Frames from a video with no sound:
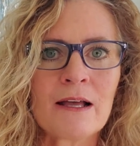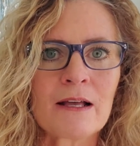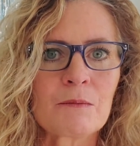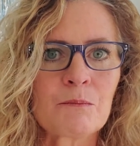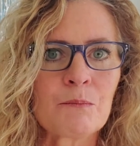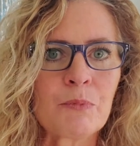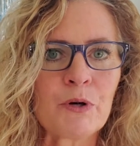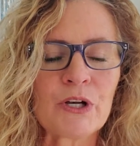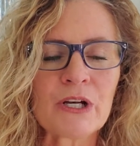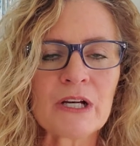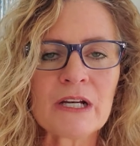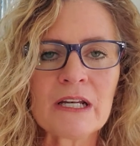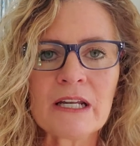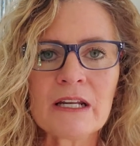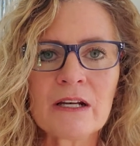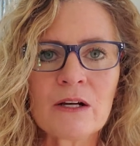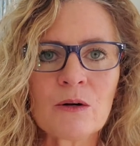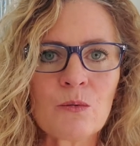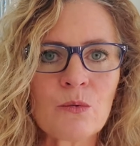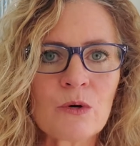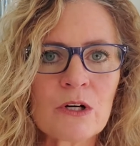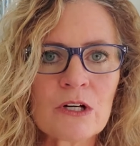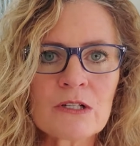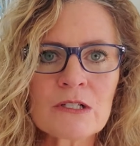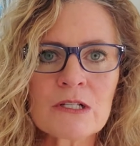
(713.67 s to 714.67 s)
put it in a
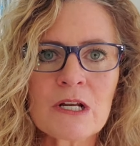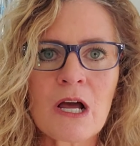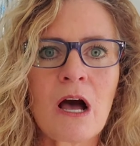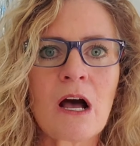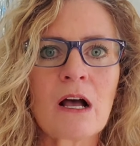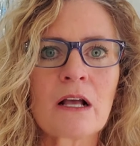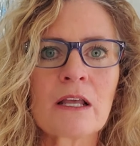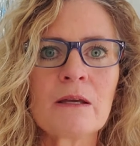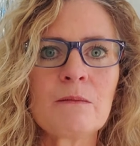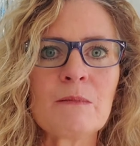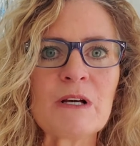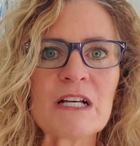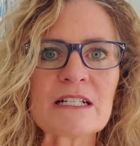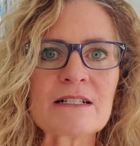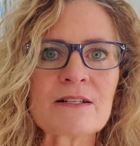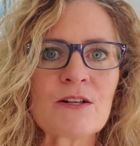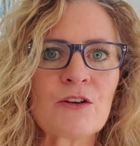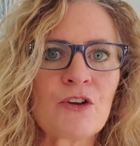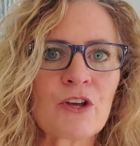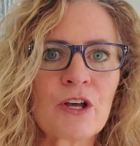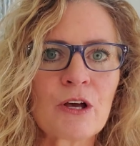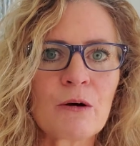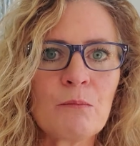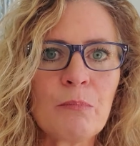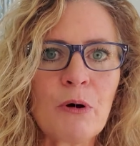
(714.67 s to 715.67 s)
Word document so
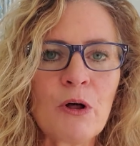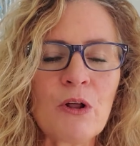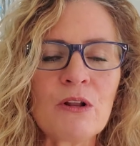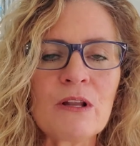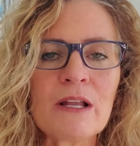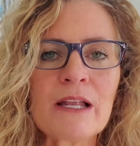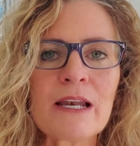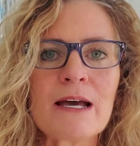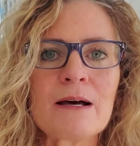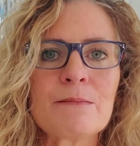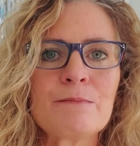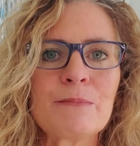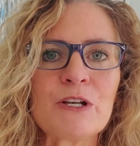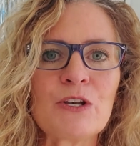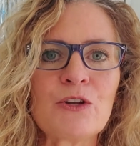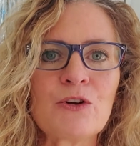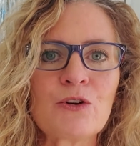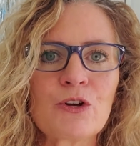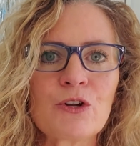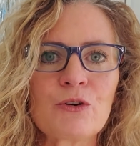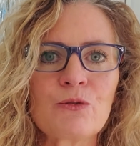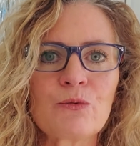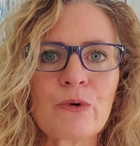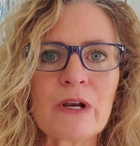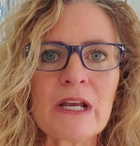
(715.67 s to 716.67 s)
you can pull it up and you
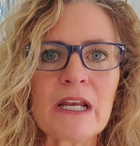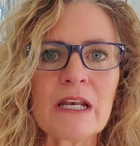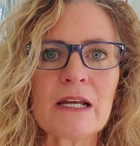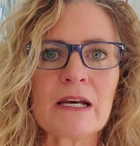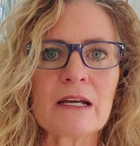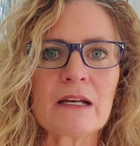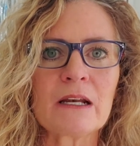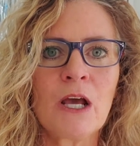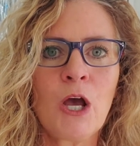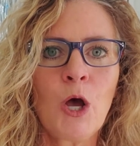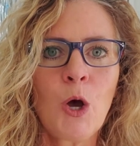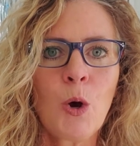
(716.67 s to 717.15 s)
can read it.